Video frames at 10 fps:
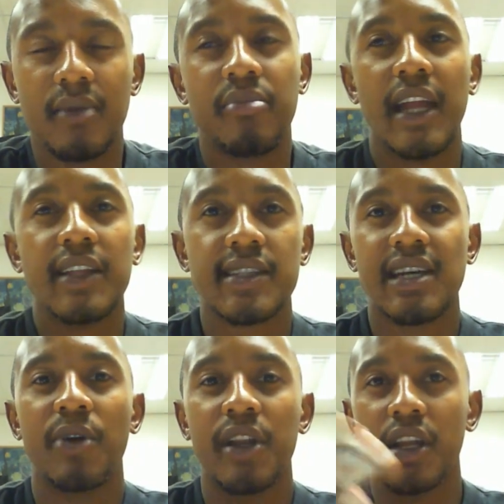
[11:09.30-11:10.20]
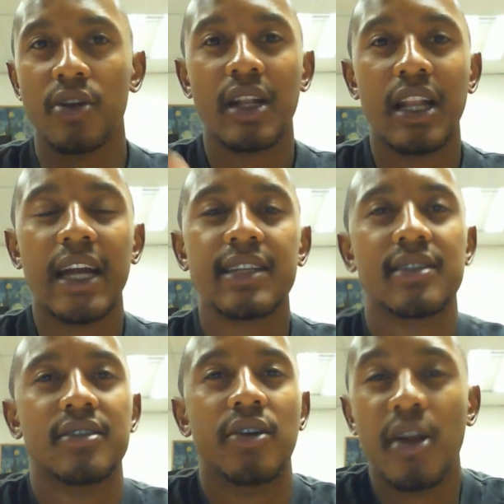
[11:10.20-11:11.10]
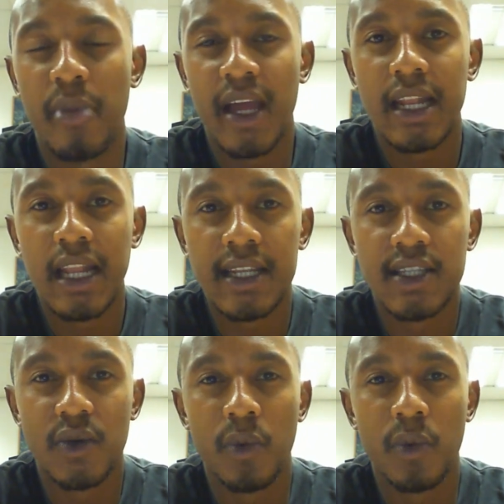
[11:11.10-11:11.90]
paints someone in a good light or a bad light